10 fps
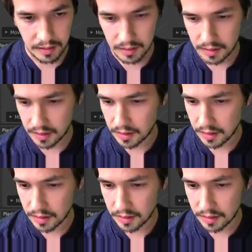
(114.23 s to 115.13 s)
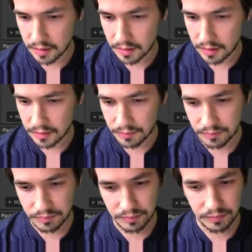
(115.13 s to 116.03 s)
the uh,
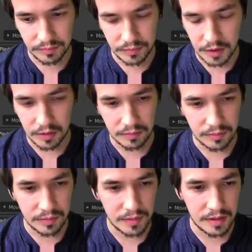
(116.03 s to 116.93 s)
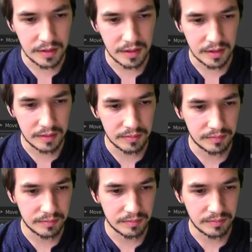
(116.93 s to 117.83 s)
you know, it's uh,
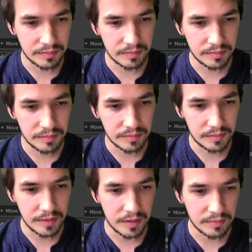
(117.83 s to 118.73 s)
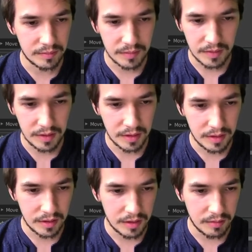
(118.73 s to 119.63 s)
yeah,
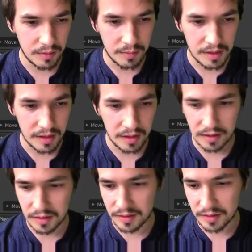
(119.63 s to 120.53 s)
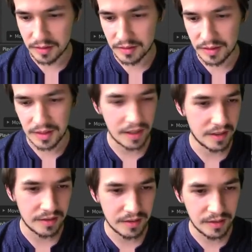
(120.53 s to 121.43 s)
get what I'm saying. Just kind of
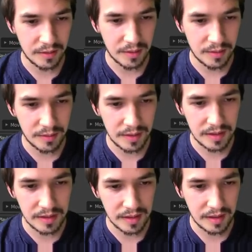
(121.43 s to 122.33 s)
going through with this.